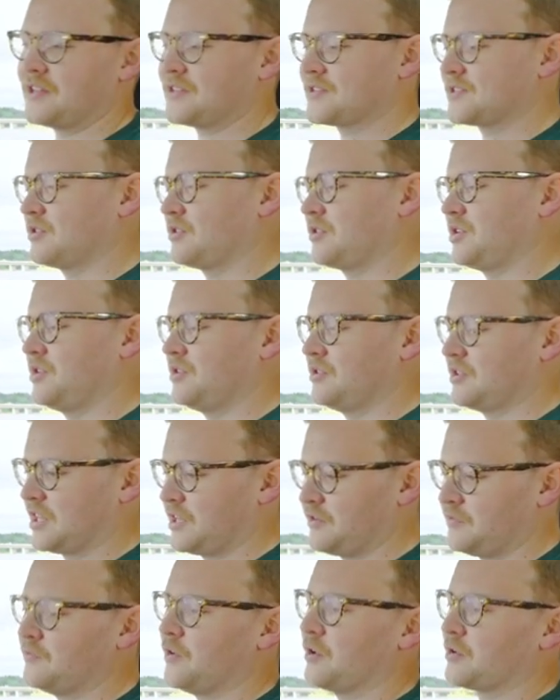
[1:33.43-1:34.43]
and so
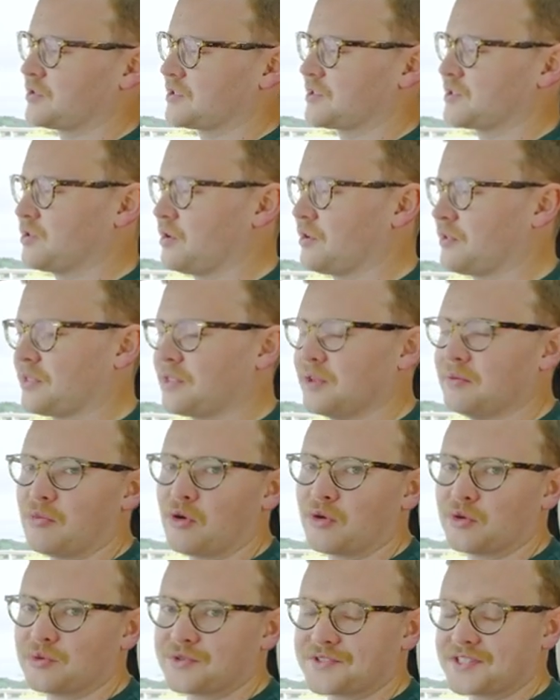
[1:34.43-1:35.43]
Hyundai focused on the
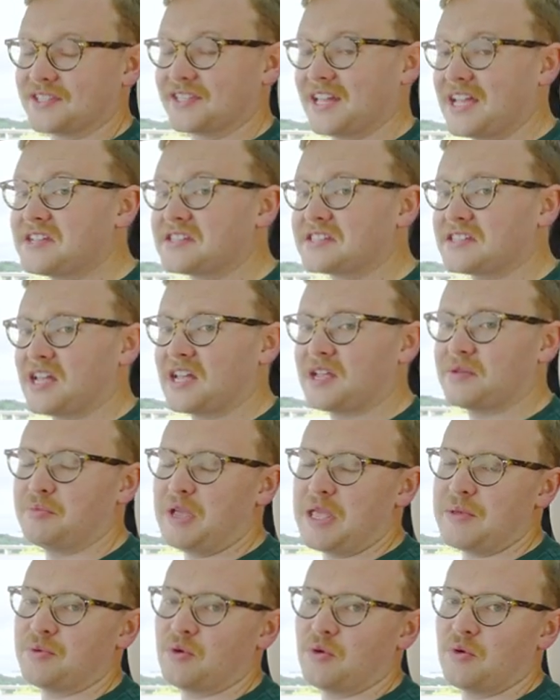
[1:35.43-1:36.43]
models that they say
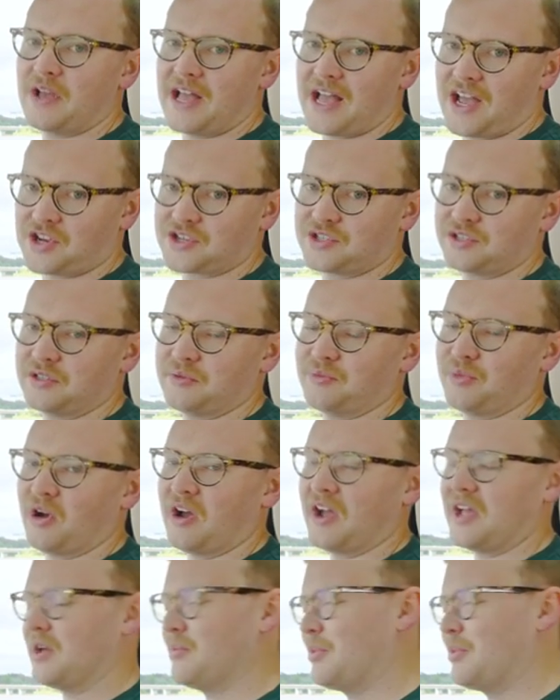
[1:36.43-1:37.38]
people actually buy.